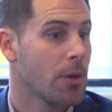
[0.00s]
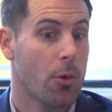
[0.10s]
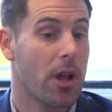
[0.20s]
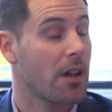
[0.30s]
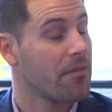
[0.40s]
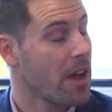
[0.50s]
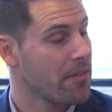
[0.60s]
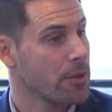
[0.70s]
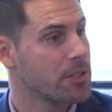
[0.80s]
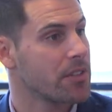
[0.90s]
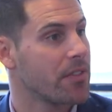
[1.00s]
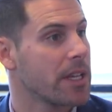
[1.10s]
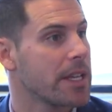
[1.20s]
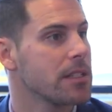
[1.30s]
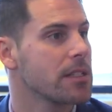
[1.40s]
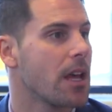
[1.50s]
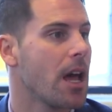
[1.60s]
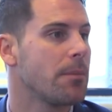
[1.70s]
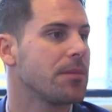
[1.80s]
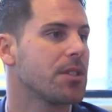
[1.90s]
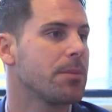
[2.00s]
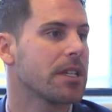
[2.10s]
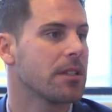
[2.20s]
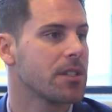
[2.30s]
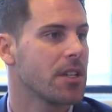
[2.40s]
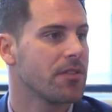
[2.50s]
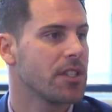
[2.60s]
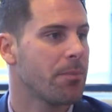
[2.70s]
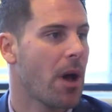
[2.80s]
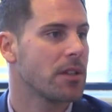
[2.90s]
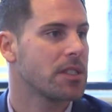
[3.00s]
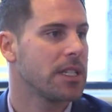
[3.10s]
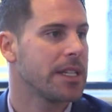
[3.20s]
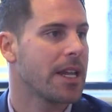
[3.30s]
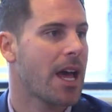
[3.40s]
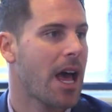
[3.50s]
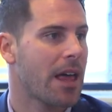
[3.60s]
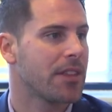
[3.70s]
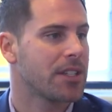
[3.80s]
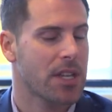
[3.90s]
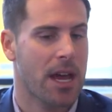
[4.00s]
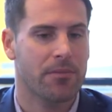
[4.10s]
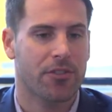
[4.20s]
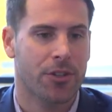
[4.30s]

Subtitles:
Well, I voted for Liz to be Conservative Party leader at the time for a